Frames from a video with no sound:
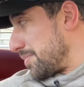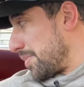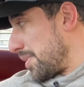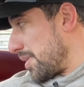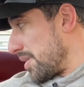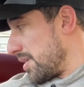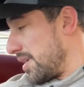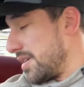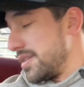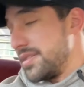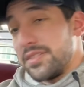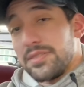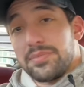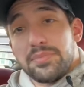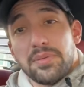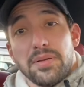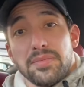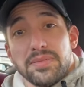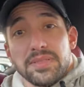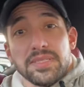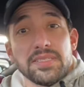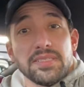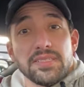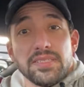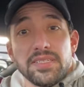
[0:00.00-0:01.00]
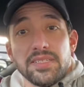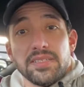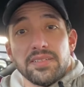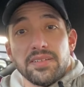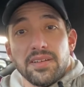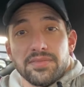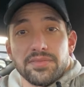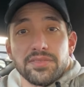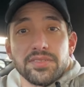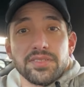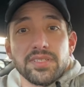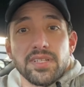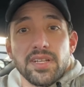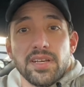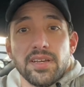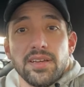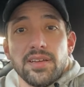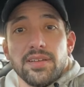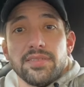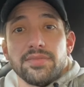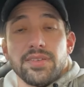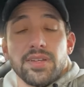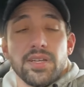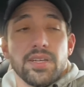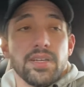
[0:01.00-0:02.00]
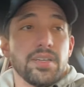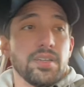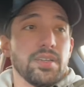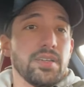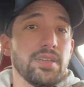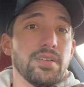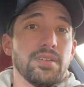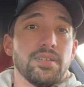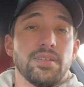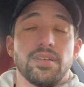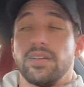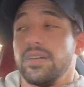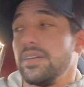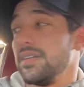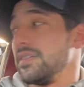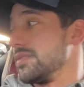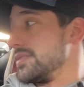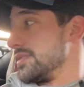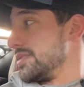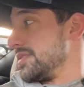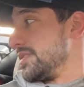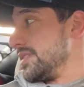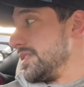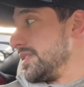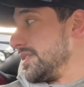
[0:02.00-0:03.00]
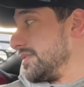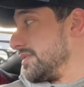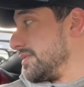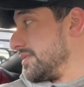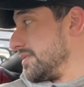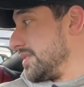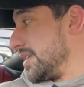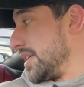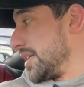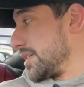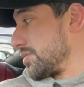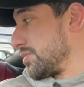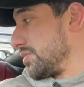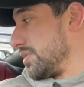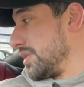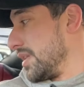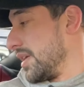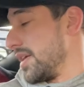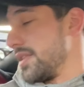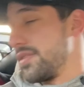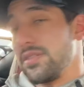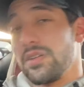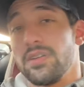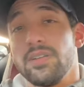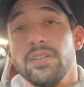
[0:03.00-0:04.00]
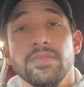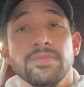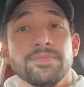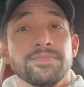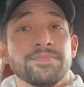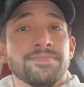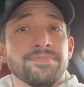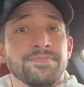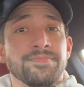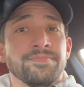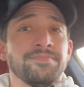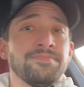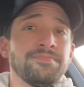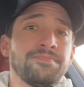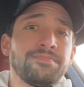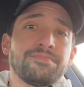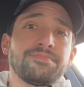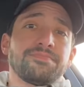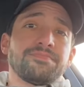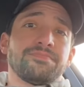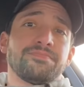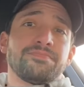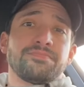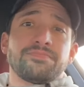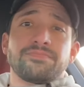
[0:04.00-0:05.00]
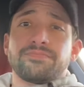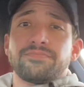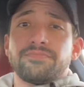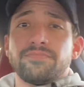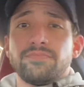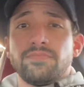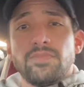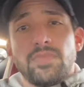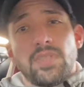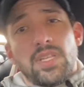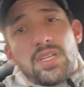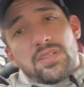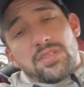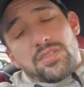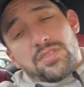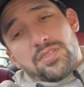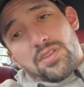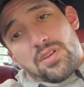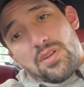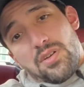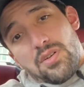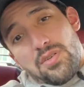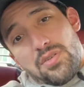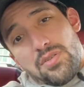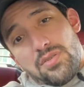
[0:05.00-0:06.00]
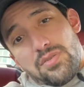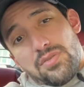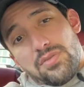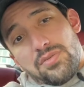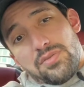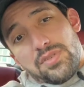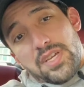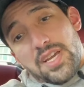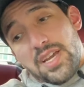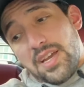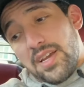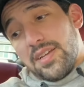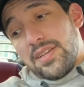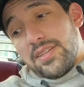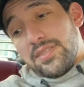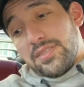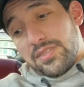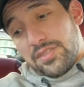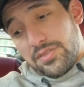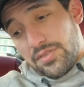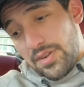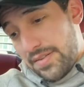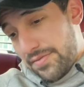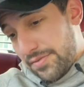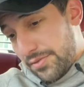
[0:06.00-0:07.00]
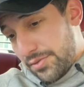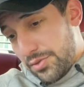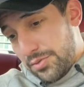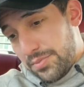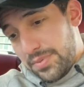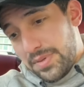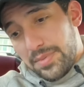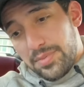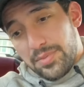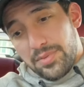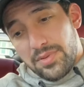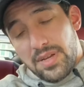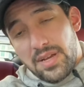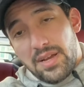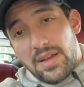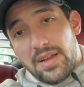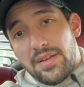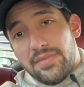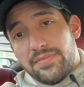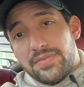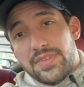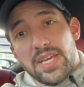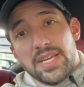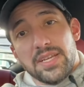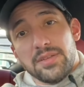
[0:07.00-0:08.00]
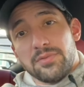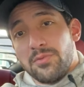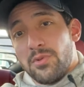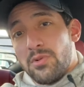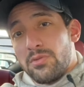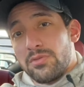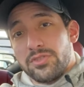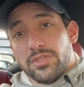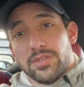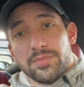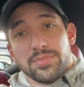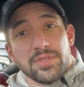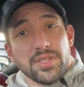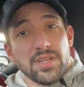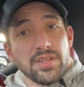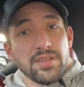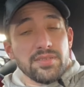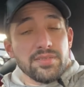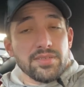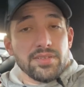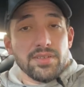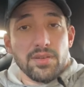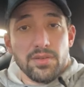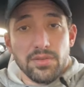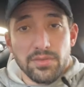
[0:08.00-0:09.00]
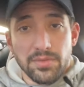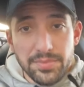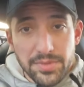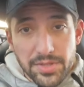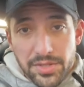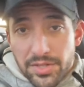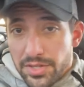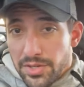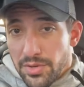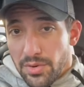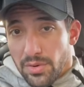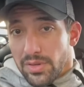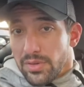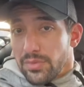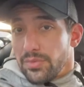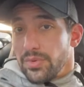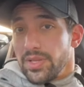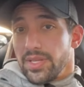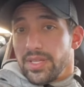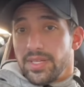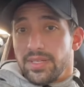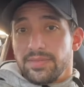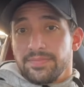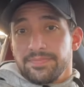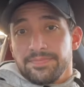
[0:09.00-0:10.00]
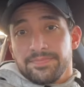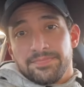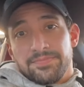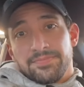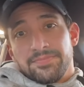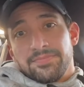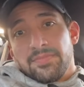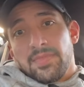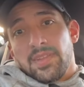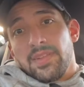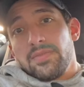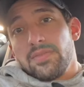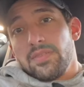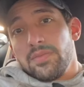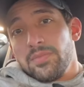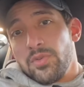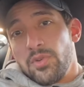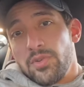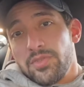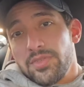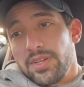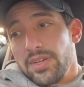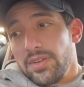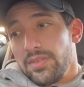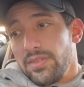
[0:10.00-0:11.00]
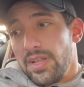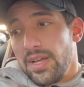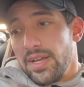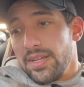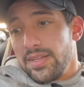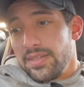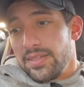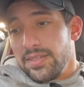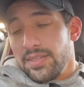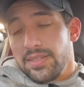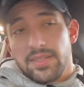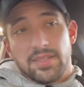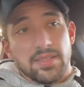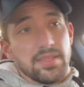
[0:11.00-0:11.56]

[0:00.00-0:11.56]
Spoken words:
part on there's probably the seat covers that I have, the actual leather. So yeah, it's great for 2 people. I've taken road trips on, you know, up to New York with it from North Carolina.